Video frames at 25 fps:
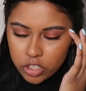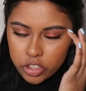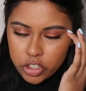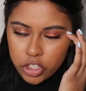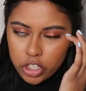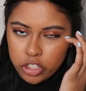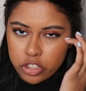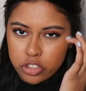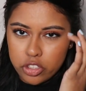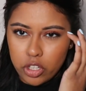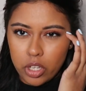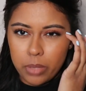
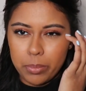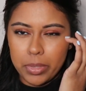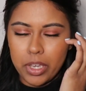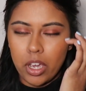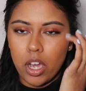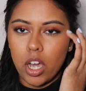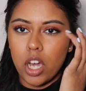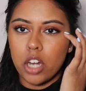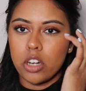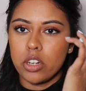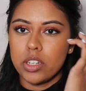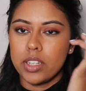just don't be
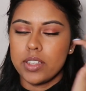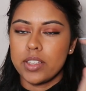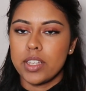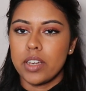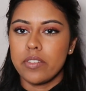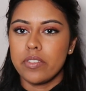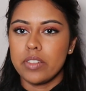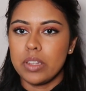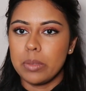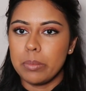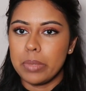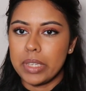hard on
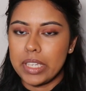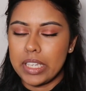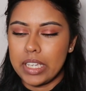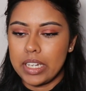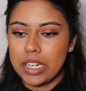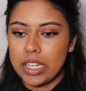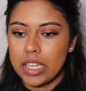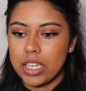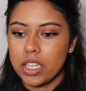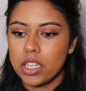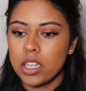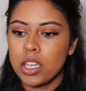yourself in the
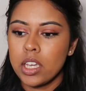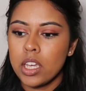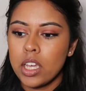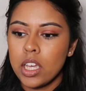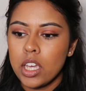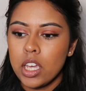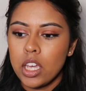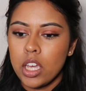beginning.